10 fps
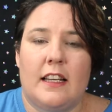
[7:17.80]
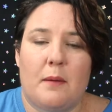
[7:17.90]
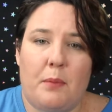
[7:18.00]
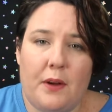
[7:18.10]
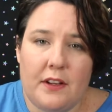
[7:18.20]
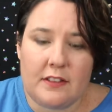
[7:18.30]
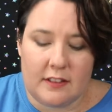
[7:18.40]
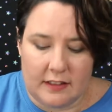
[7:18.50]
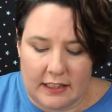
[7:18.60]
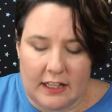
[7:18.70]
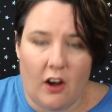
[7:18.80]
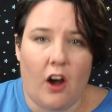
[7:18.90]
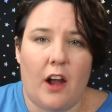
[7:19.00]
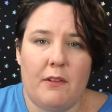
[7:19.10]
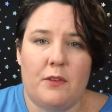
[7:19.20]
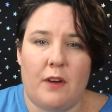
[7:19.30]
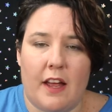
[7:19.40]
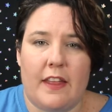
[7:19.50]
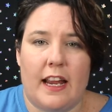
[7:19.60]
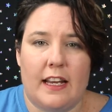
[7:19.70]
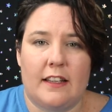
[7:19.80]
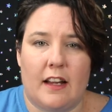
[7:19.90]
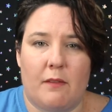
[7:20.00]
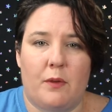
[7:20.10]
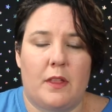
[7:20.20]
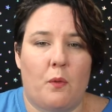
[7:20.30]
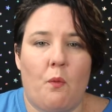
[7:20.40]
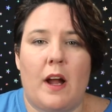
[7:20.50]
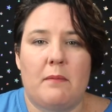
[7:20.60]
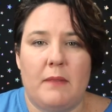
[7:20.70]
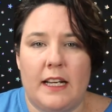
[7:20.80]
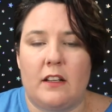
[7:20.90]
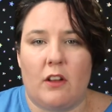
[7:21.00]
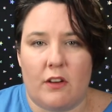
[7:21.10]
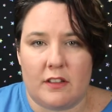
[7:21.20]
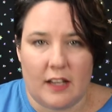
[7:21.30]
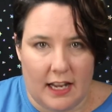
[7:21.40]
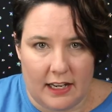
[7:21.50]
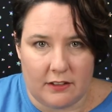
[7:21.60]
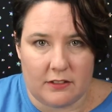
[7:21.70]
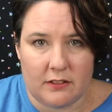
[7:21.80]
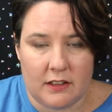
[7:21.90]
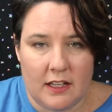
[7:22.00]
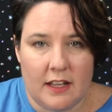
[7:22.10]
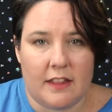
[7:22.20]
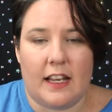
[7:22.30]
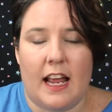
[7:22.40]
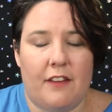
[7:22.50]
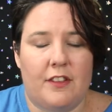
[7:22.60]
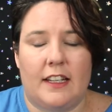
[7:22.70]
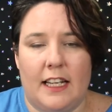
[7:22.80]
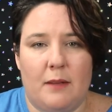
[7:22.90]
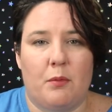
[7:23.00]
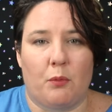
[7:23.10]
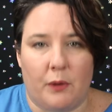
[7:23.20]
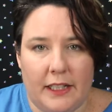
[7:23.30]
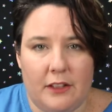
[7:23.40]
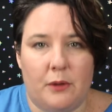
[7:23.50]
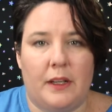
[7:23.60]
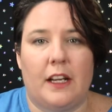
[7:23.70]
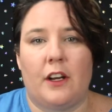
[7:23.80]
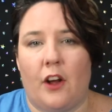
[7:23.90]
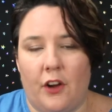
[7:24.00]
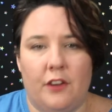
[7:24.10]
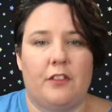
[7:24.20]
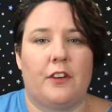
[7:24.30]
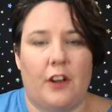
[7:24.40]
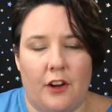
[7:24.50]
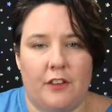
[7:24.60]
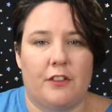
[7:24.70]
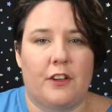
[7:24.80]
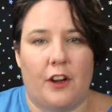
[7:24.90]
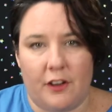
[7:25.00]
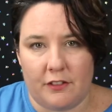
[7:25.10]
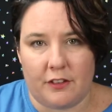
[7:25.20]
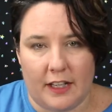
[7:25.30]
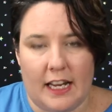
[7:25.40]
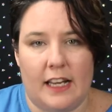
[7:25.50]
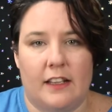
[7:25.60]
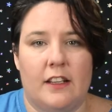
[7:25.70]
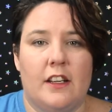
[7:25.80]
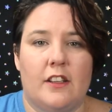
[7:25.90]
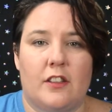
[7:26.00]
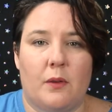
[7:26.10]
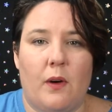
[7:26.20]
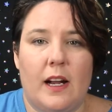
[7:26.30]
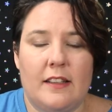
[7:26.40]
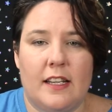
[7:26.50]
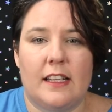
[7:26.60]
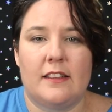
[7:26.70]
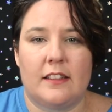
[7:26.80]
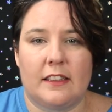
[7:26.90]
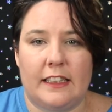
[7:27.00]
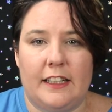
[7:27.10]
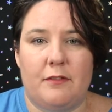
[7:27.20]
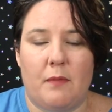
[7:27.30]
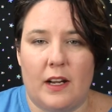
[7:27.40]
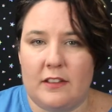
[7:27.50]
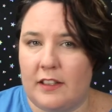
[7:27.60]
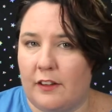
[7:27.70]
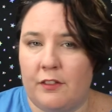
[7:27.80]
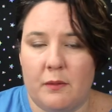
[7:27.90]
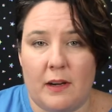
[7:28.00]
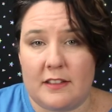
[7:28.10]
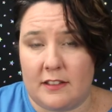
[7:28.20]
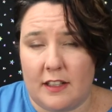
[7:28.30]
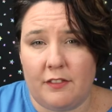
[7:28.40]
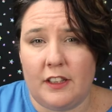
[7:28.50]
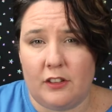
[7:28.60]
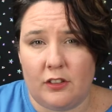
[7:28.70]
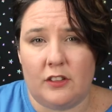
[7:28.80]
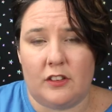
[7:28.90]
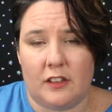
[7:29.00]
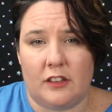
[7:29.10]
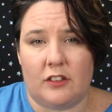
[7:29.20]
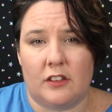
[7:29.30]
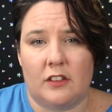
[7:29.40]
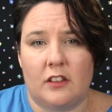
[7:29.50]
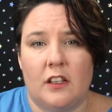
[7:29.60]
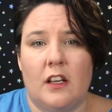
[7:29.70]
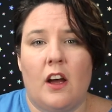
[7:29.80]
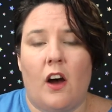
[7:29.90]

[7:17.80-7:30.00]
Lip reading: Now, personally, I would rather end up with a 1 meter long tail than have to keep redoing it over and over and over again. So I tend to leave myself for my 72 stitches